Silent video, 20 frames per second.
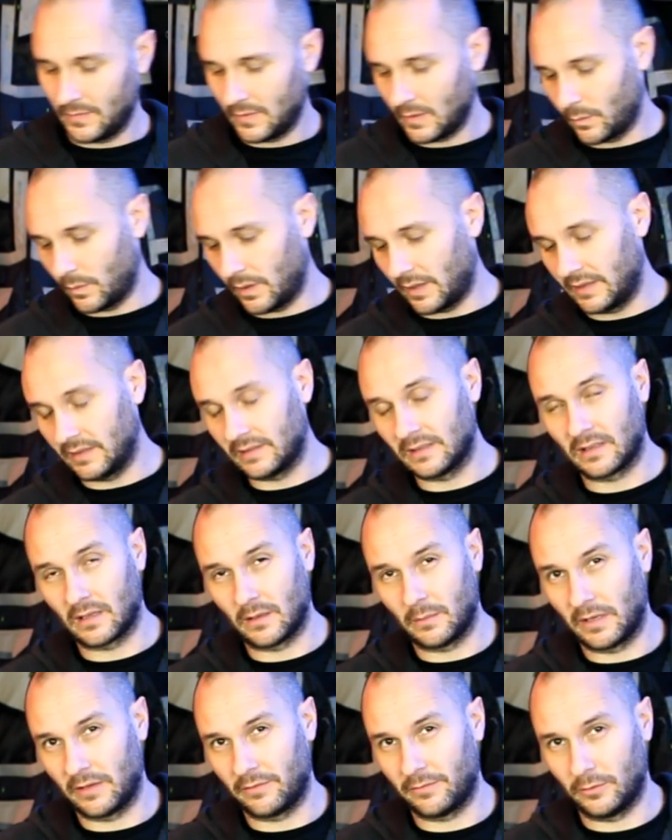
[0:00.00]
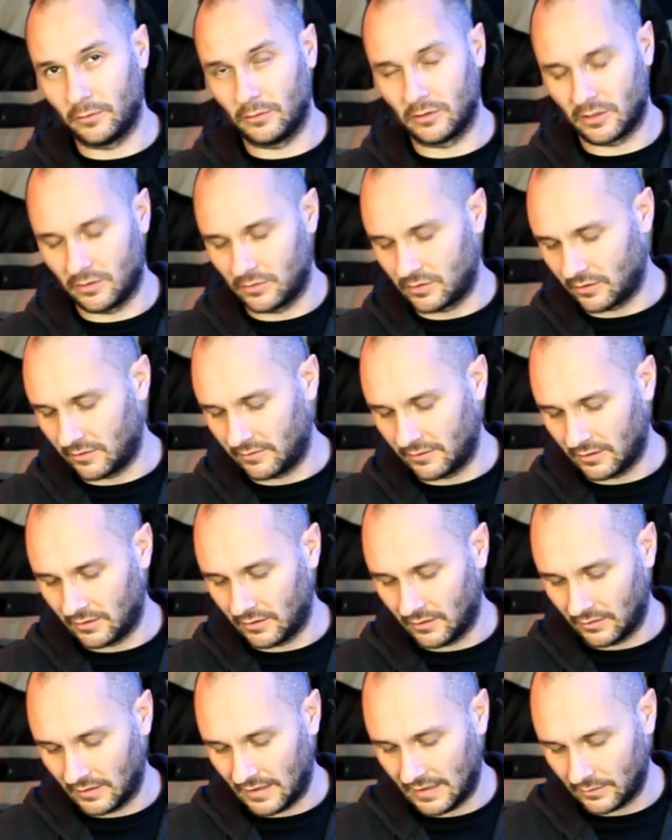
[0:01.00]
where this is going to be a full tutorial
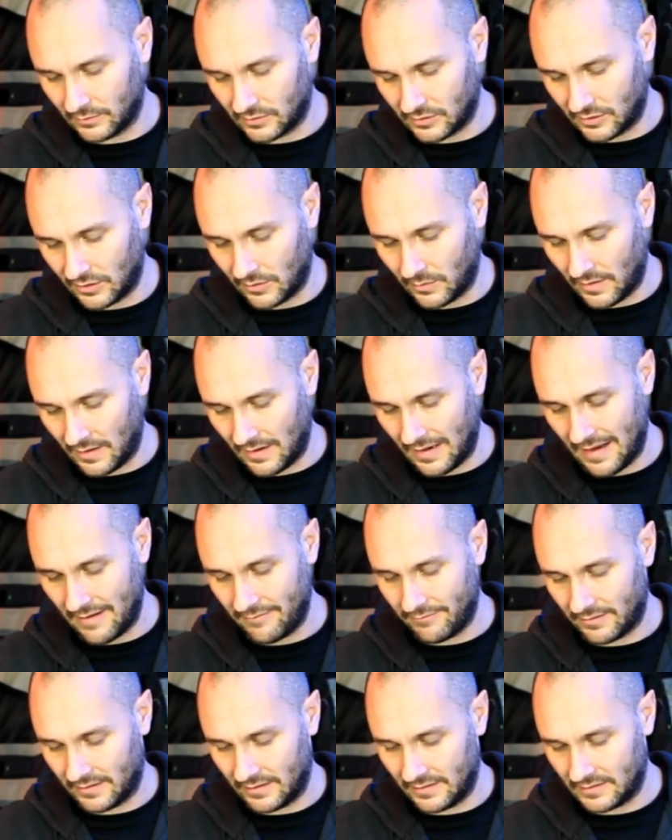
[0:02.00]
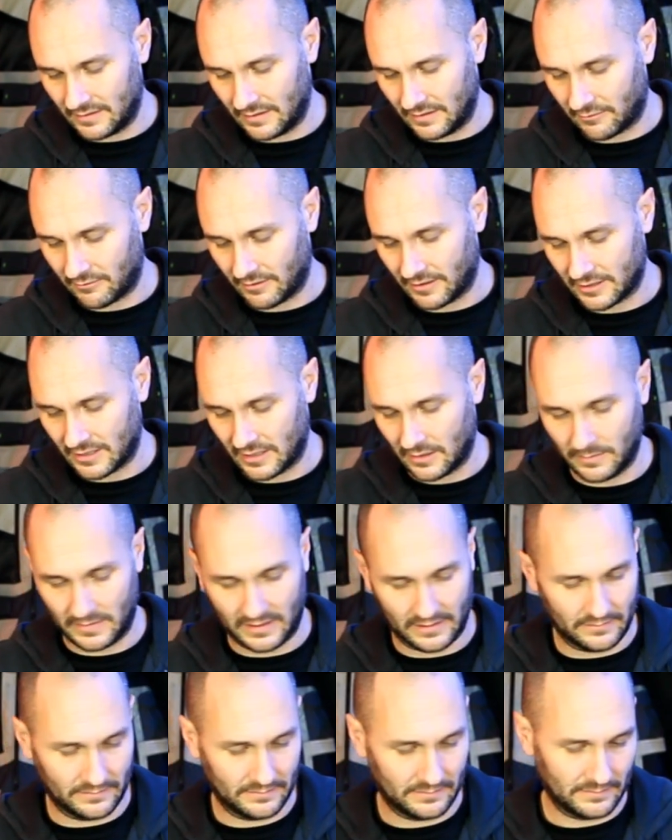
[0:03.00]
on how to do everything to your crash
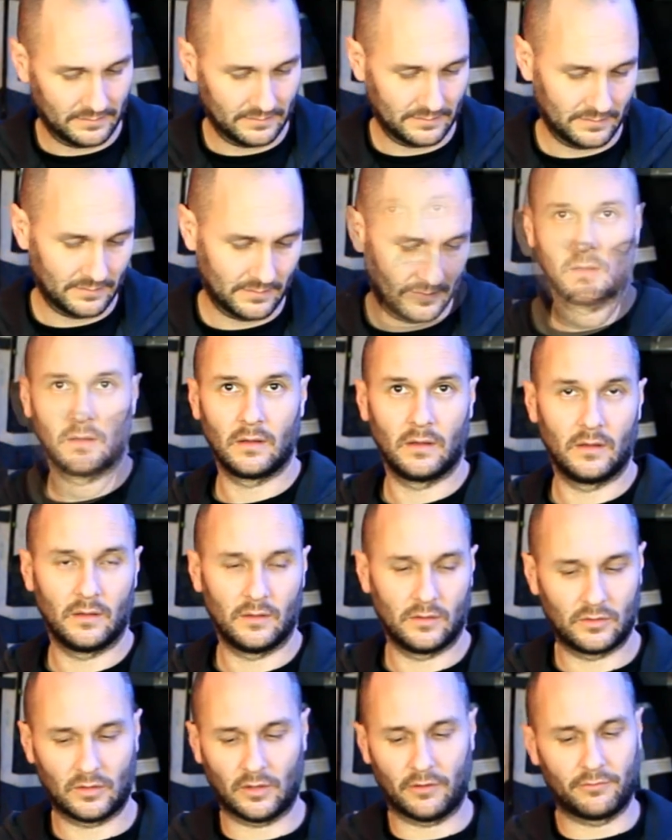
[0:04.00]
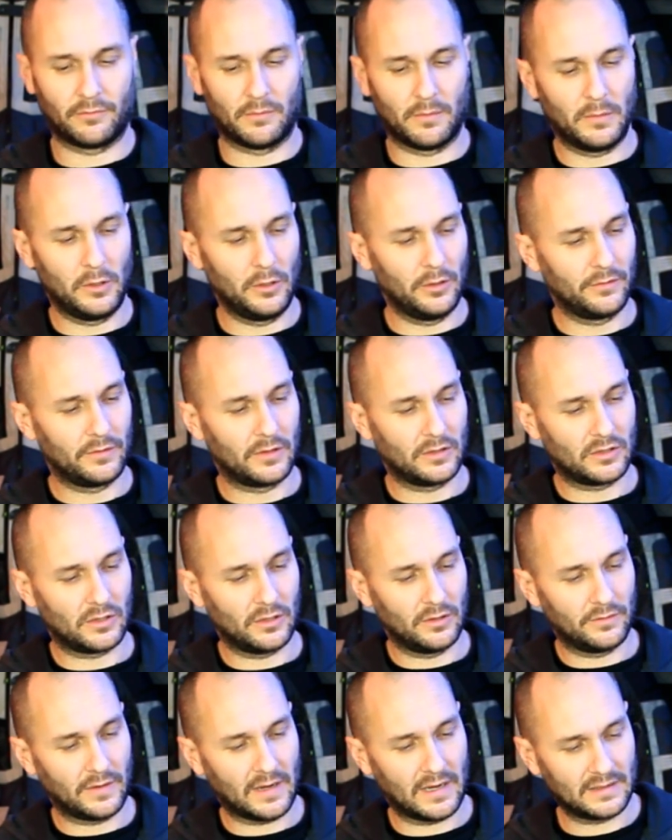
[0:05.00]
helmet. So I've removed the
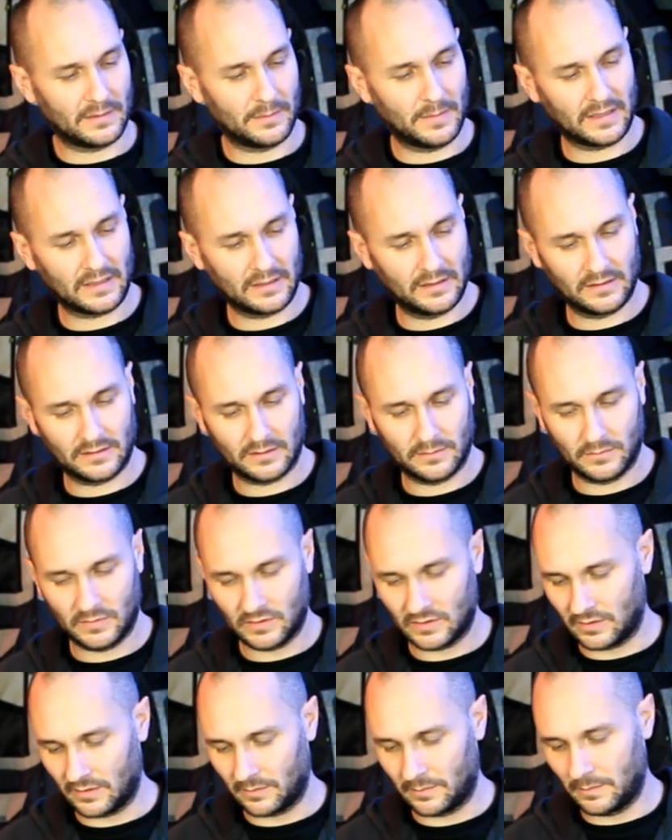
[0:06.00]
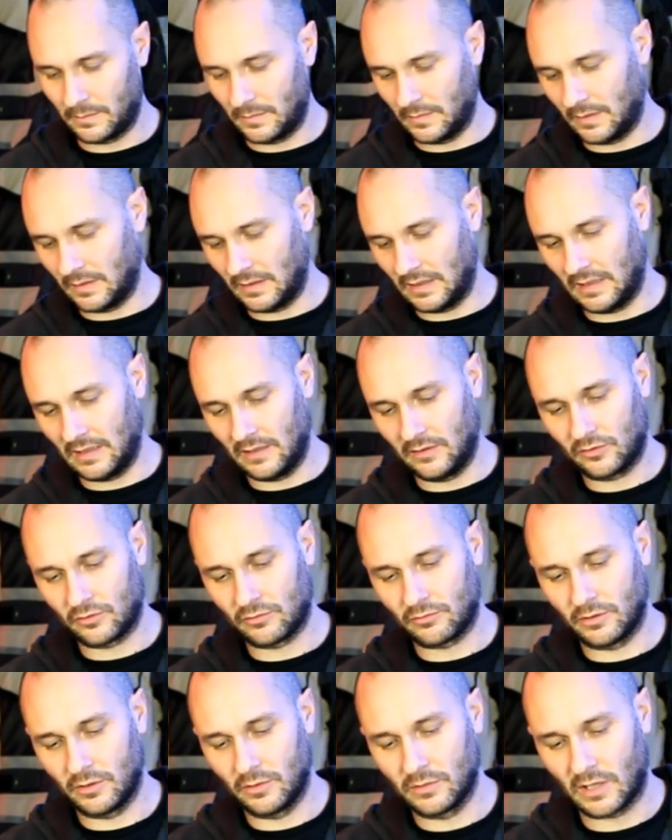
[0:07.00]
two visor mechanisms, the
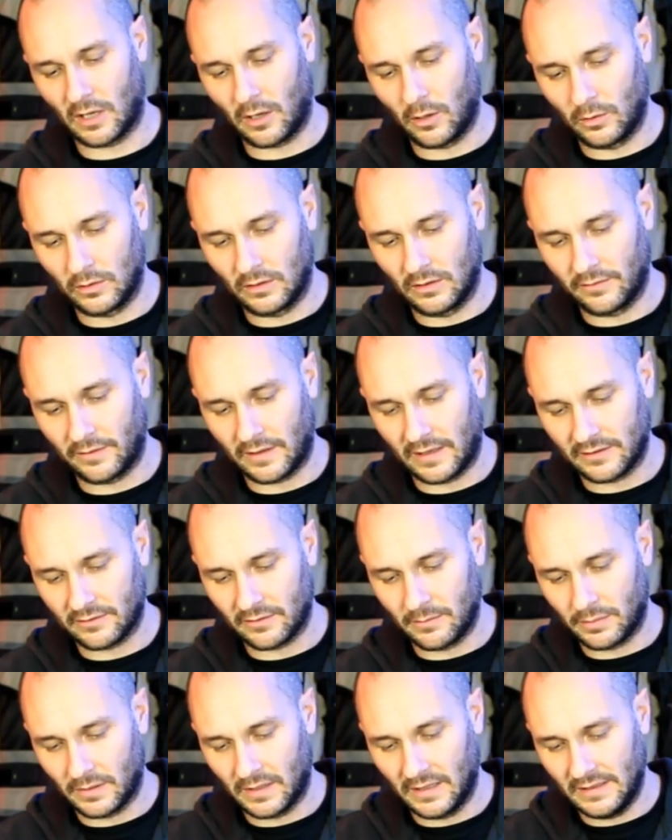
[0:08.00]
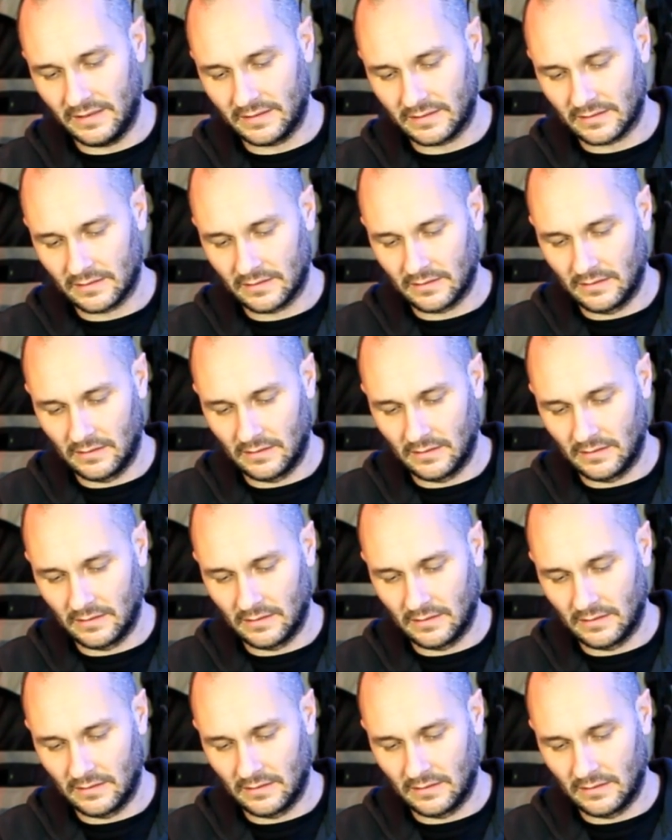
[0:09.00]
screws that are holding the visor in place.